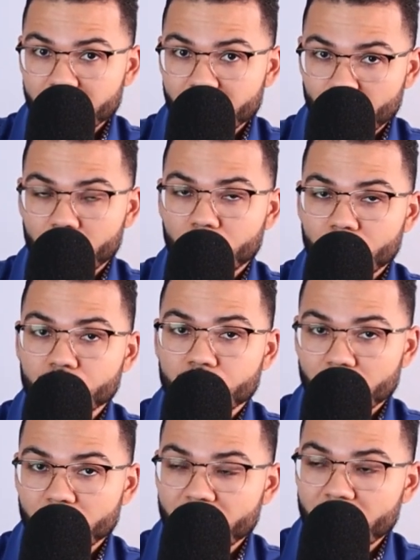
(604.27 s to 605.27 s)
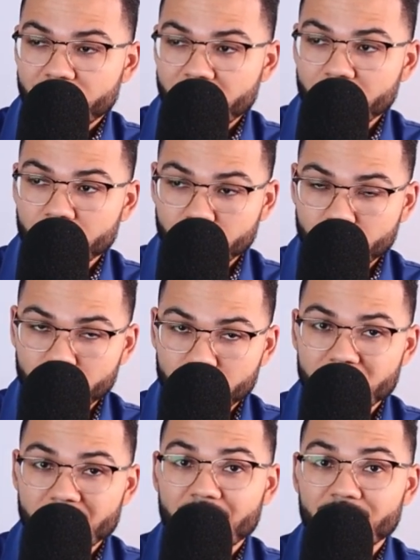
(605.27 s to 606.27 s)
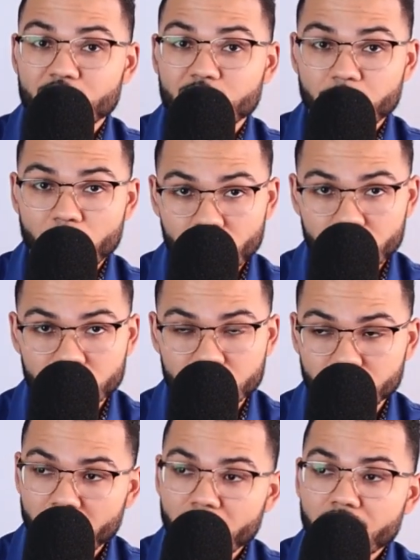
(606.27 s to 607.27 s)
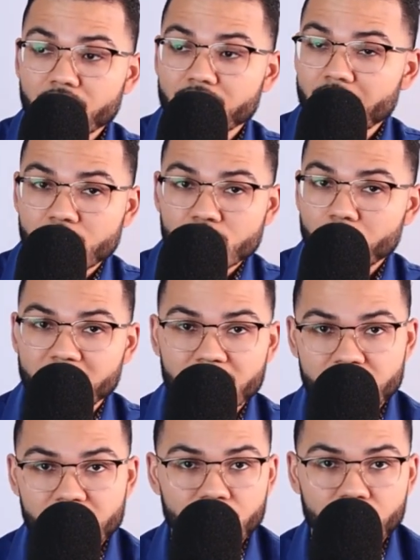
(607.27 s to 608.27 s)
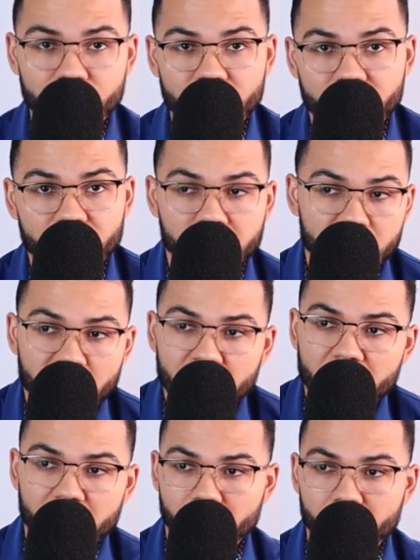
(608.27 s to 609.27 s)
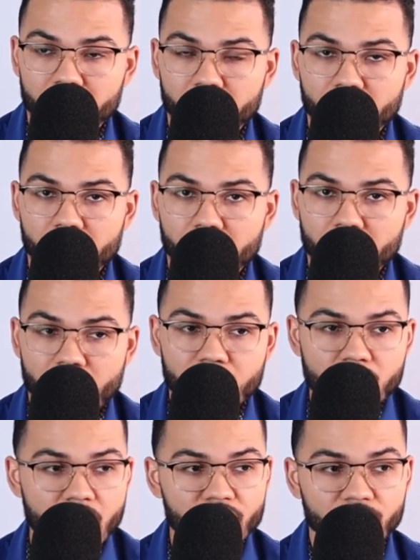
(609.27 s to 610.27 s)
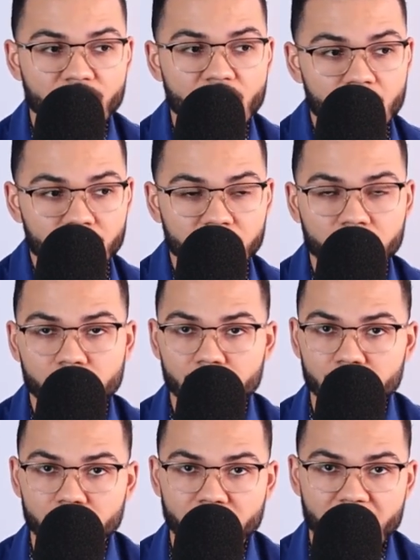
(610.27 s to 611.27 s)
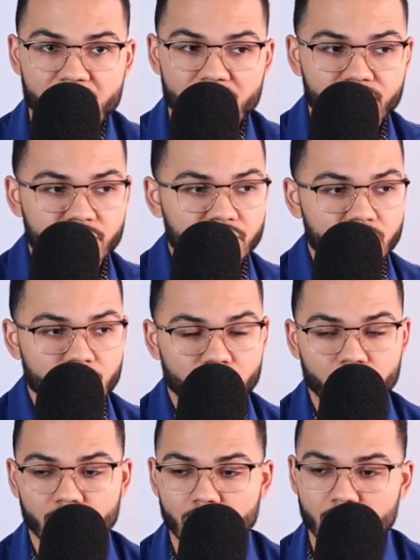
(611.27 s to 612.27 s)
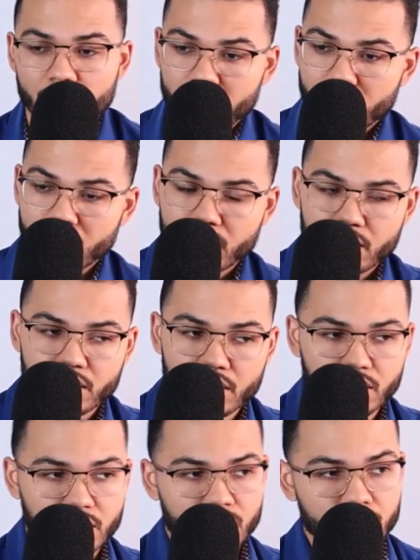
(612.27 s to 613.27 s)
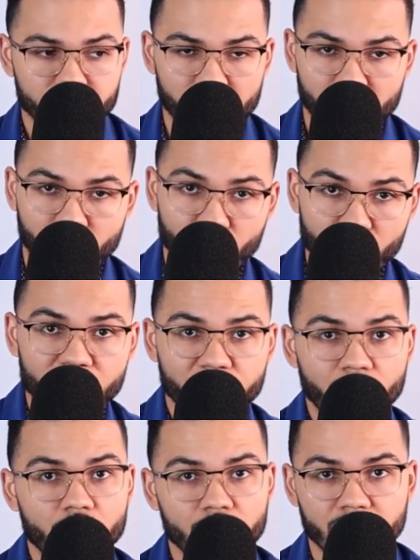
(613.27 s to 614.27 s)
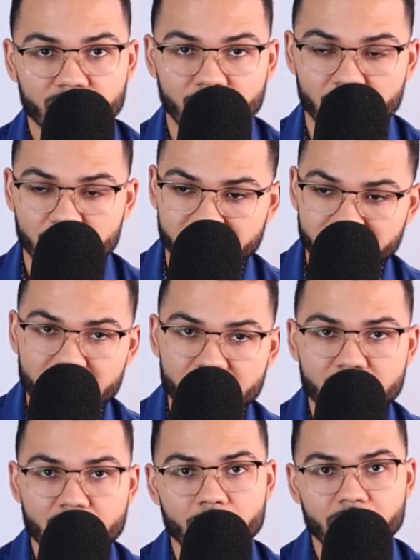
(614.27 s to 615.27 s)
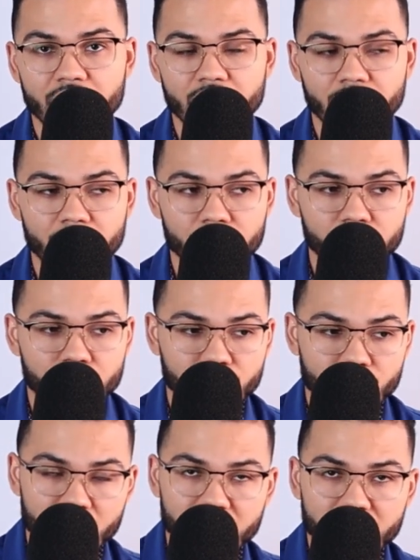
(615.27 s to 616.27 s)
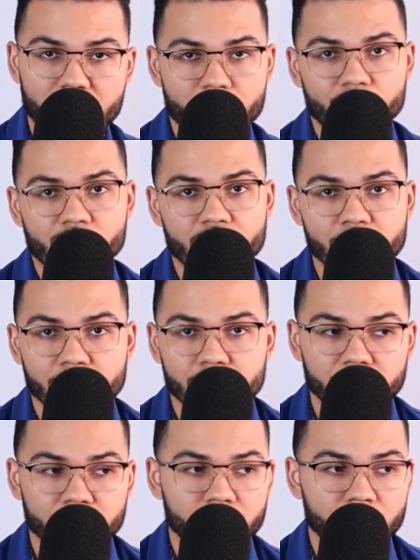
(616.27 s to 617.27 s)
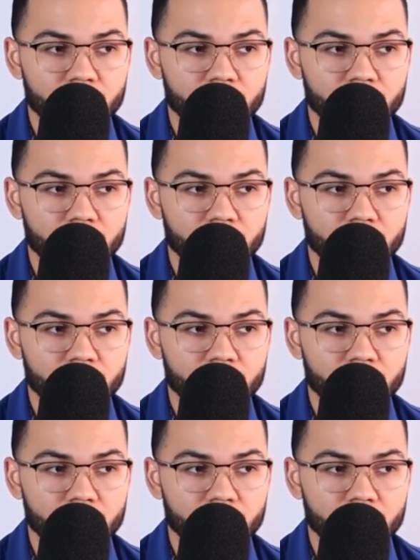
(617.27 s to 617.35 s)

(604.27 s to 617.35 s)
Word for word: quote unquote, certified financial coaches that I've spoken to, they told me, Denzel, you don't need it. You don't need it, right? You have a following, you have, you know, a, a, a windfall of, of leads coming in, you're running an operation.